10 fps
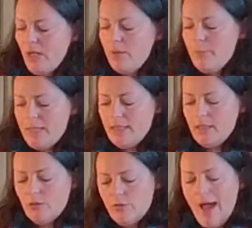a bit
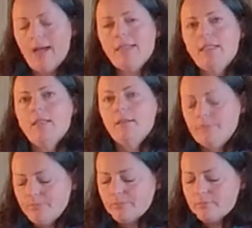distracted,
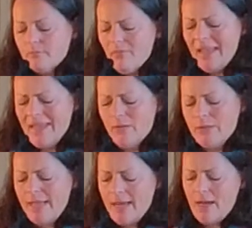he
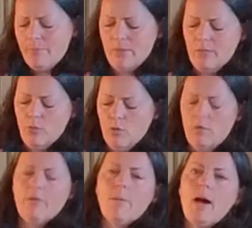would get up and
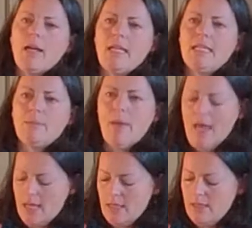move among his
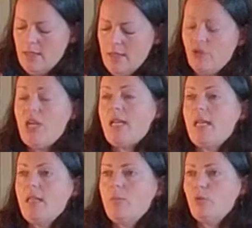men,
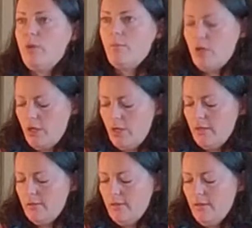checking the perimeter.
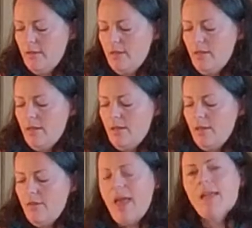
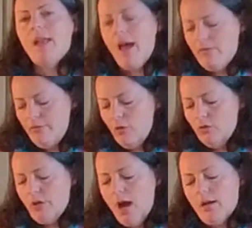Then, at full
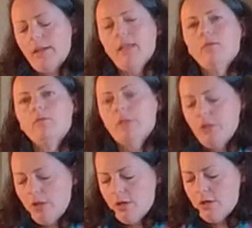dark, he would
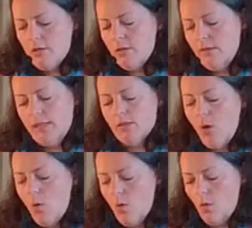return to his
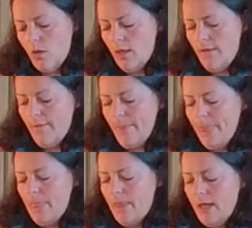hole
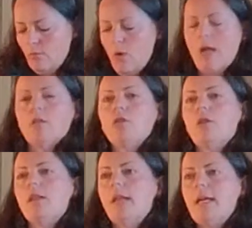and watch
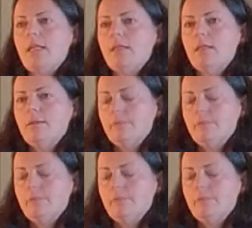the night.